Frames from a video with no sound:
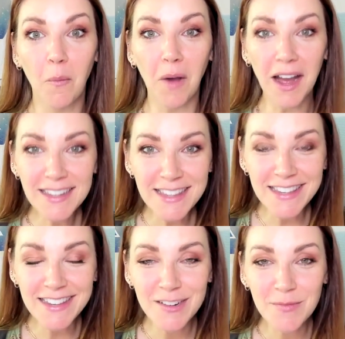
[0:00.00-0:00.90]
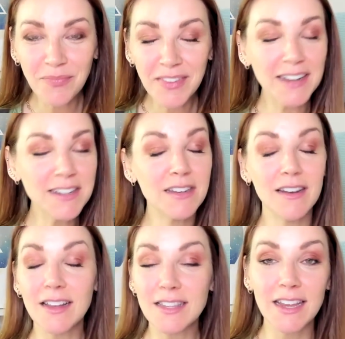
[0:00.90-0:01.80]
what? I did
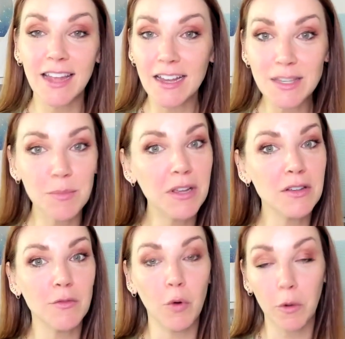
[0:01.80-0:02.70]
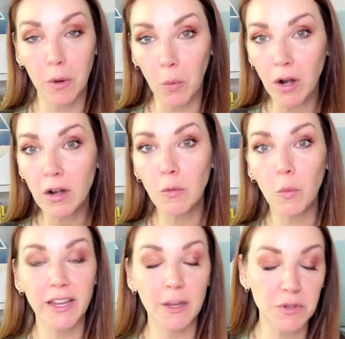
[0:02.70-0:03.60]
not say yes because of where we were,
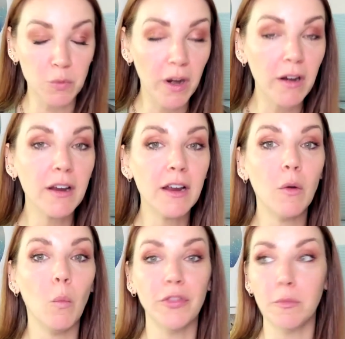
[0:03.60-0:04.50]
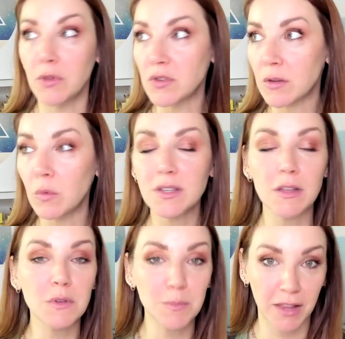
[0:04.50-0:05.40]
what he was wearing, what the music was
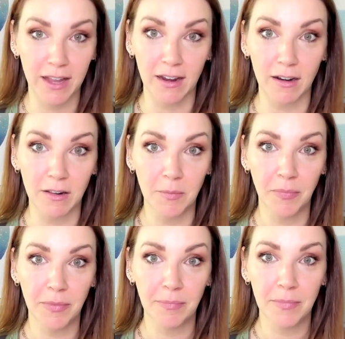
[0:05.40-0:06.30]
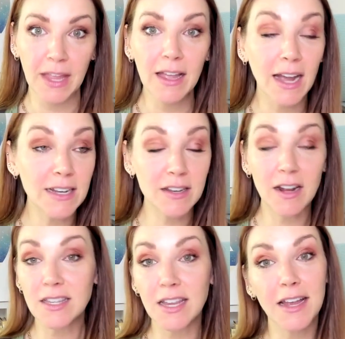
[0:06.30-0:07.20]
that was playing. I did
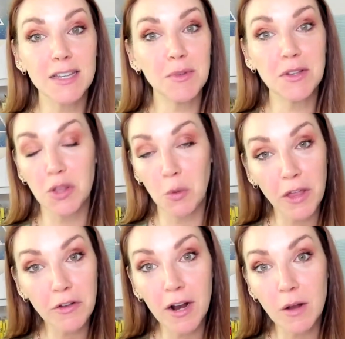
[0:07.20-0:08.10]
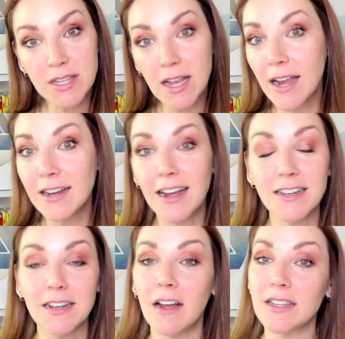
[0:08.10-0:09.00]
not say yes because of the weather outside. I
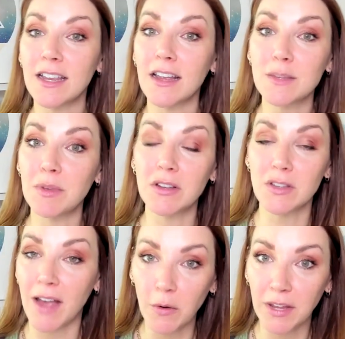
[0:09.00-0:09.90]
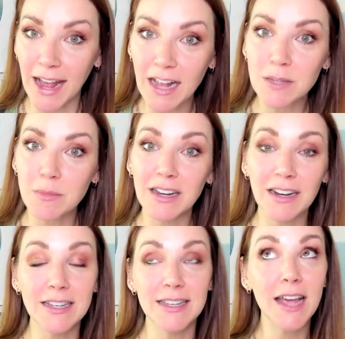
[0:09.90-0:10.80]
did not say yes because of how he asked me. And
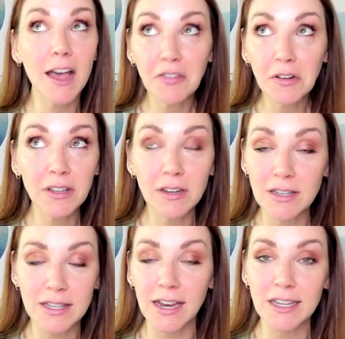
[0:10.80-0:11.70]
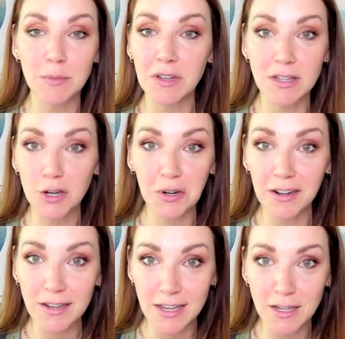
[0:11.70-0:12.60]
I definitely didn't say yes because he
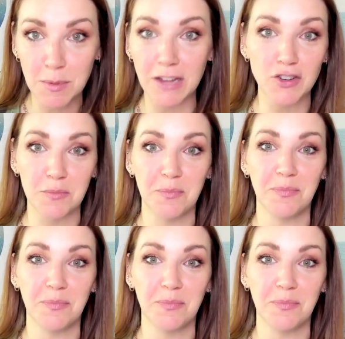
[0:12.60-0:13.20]
created a sales page.